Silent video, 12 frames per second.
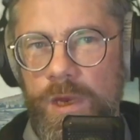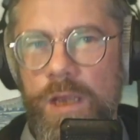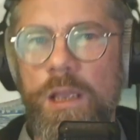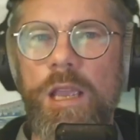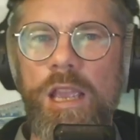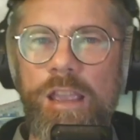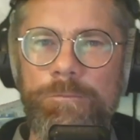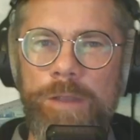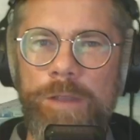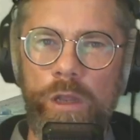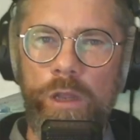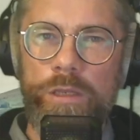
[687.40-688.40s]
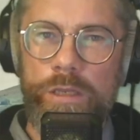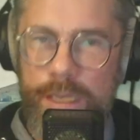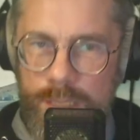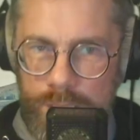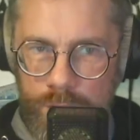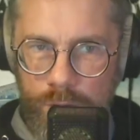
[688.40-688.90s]
If we want, this
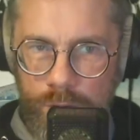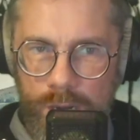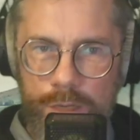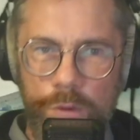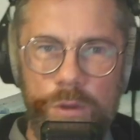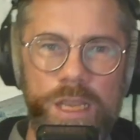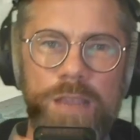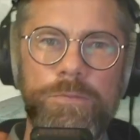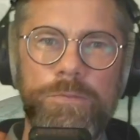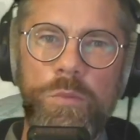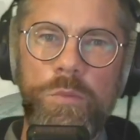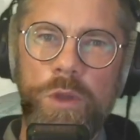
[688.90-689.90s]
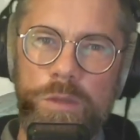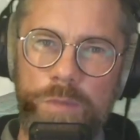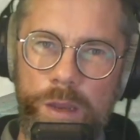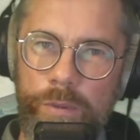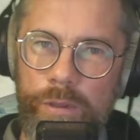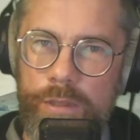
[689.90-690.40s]
is a direct quote, if we want
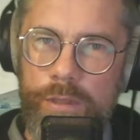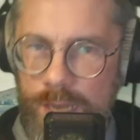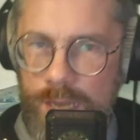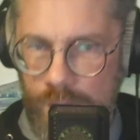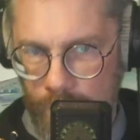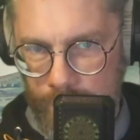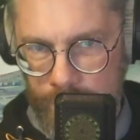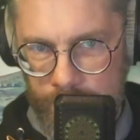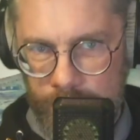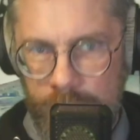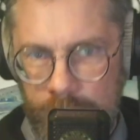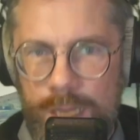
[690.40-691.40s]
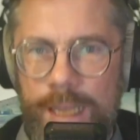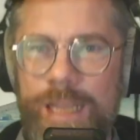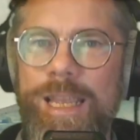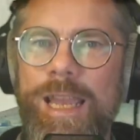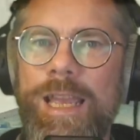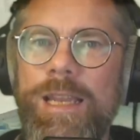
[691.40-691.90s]
people to hear us,
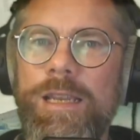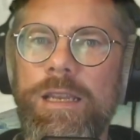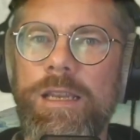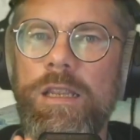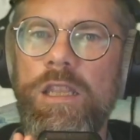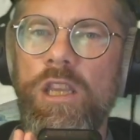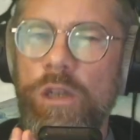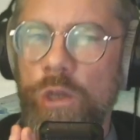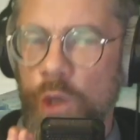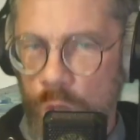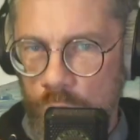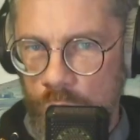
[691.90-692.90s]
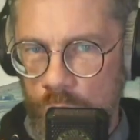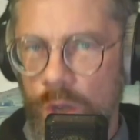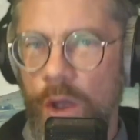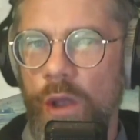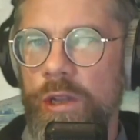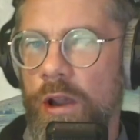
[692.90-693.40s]
then the look
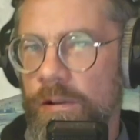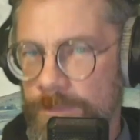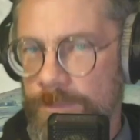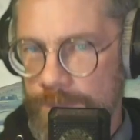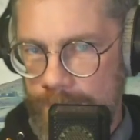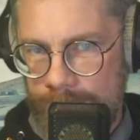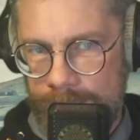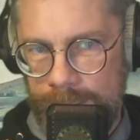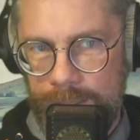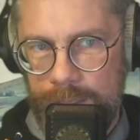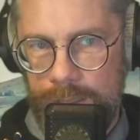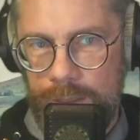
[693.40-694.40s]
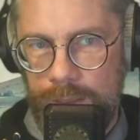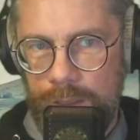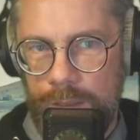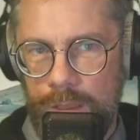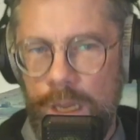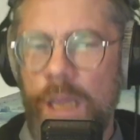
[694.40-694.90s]
on our faces
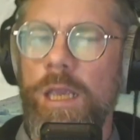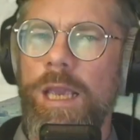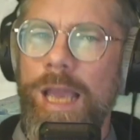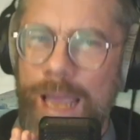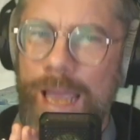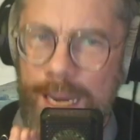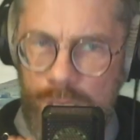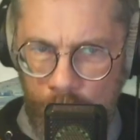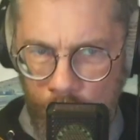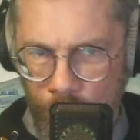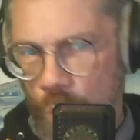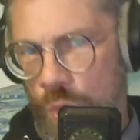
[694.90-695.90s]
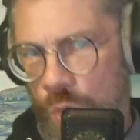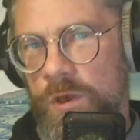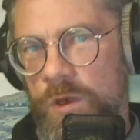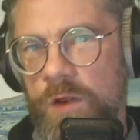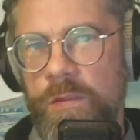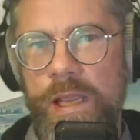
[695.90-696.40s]
and our whole
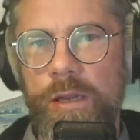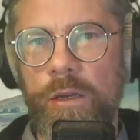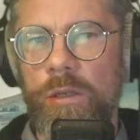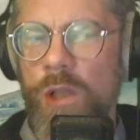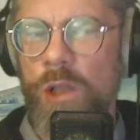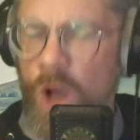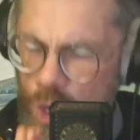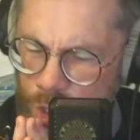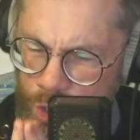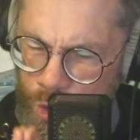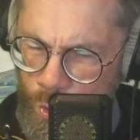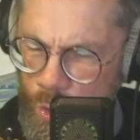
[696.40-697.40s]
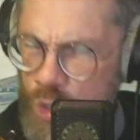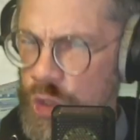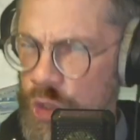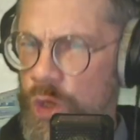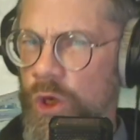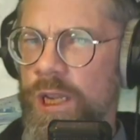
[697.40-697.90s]
demeanor are
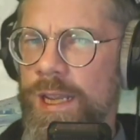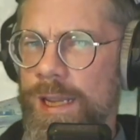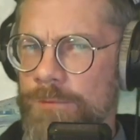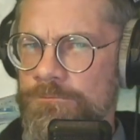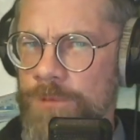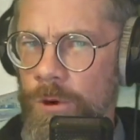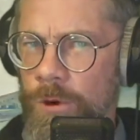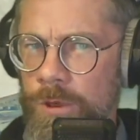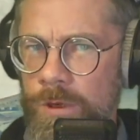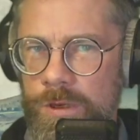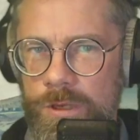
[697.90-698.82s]
crucially important.